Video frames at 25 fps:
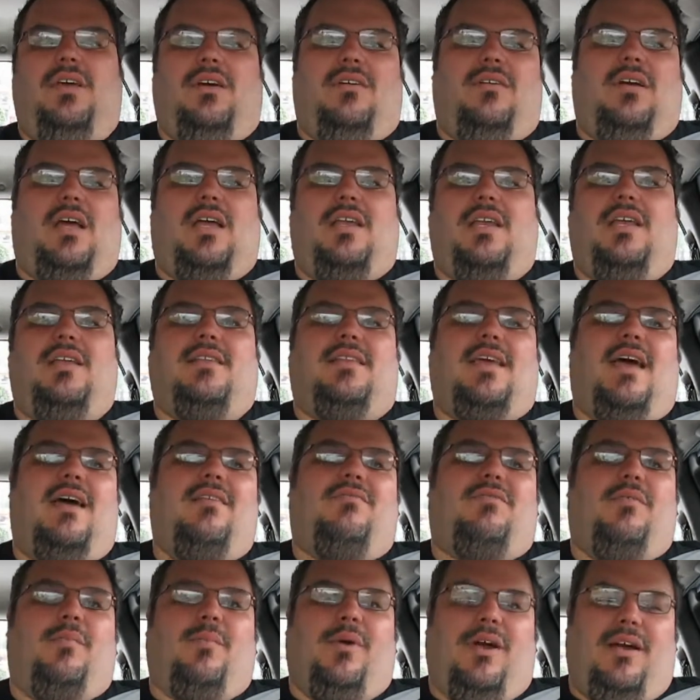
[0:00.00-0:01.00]
I'd eat
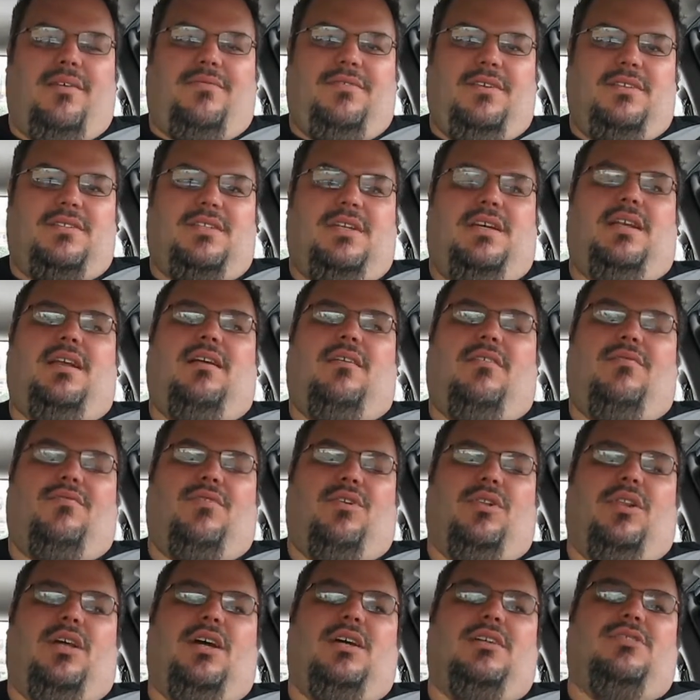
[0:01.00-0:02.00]
that for breakfast, or
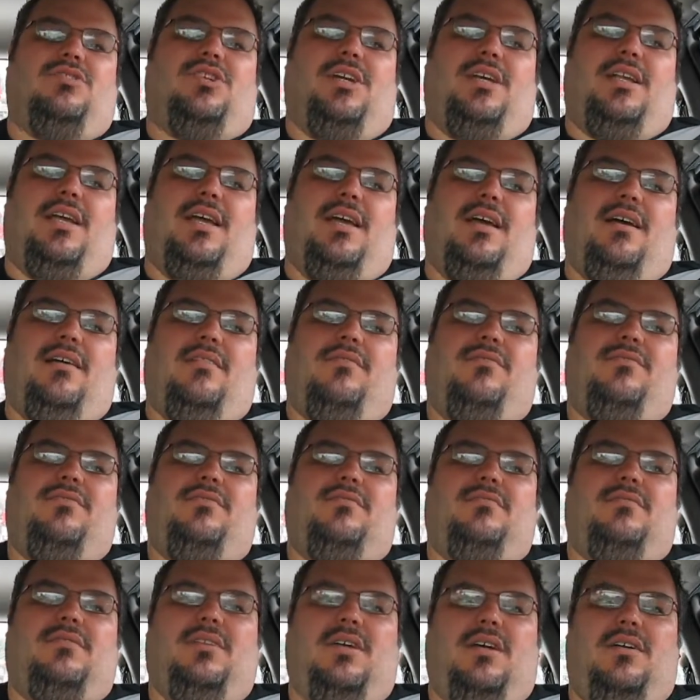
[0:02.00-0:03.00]
for lunch I'd have,
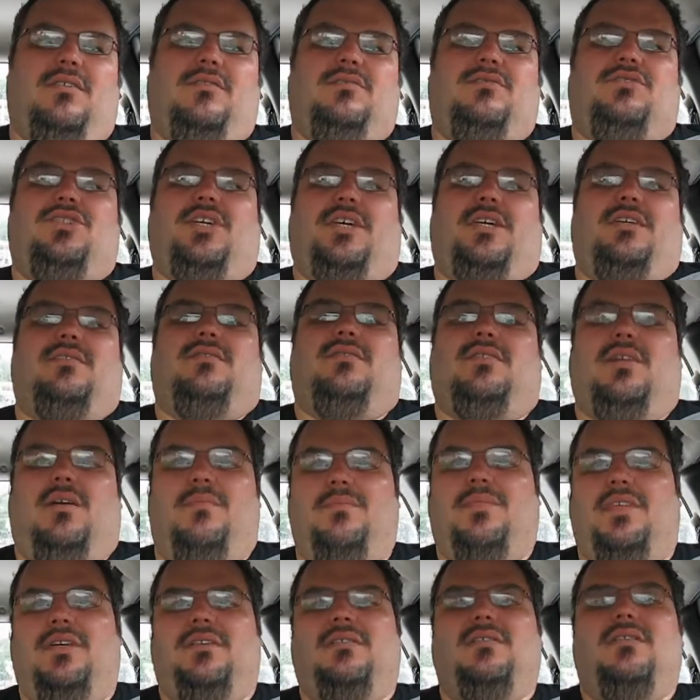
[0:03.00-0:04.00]
chicken
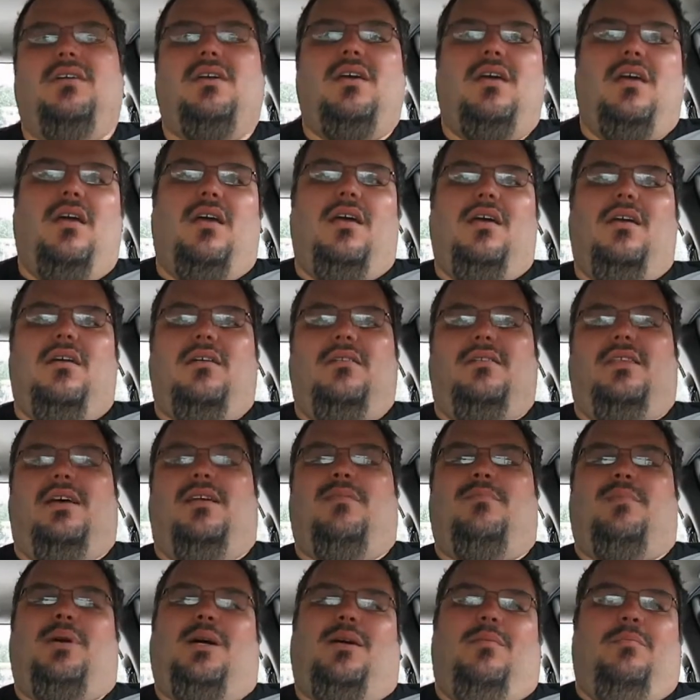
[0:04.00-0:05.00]
something. And then
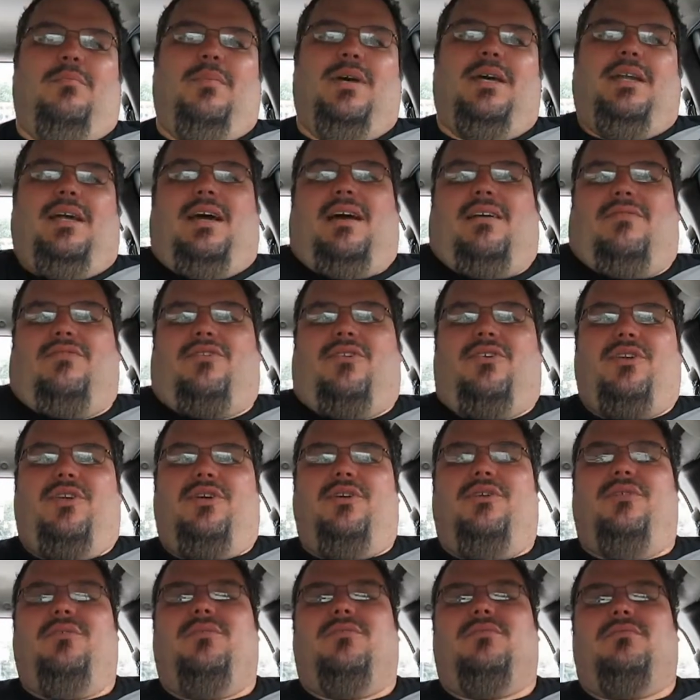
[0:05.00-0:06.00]
about
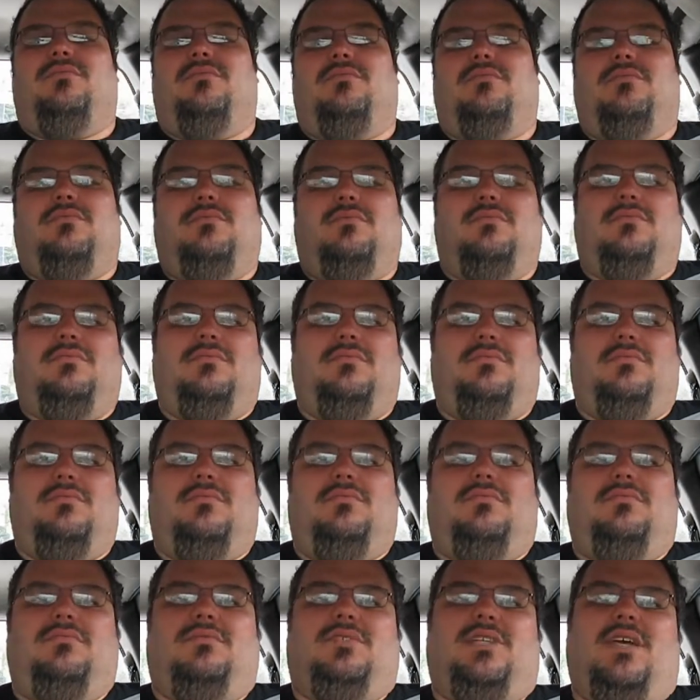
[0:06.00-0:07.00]

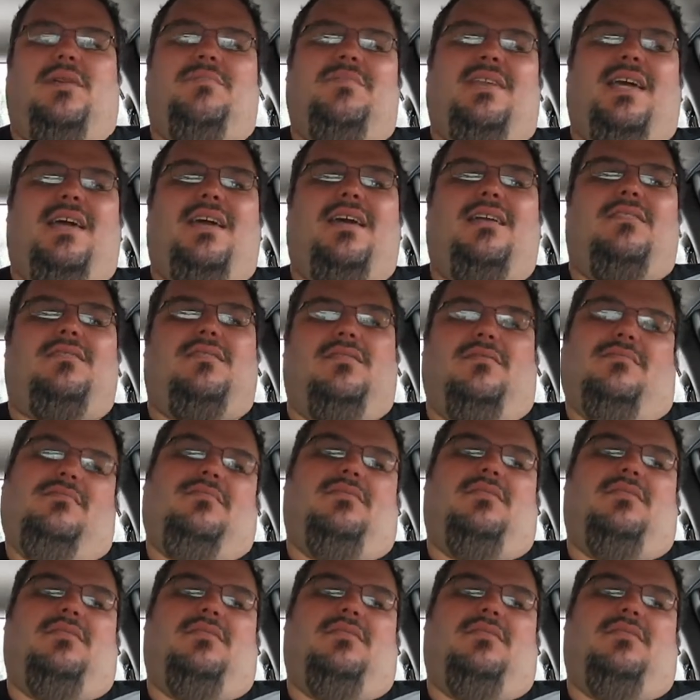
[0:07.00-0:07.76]
mid-afternoon, some days,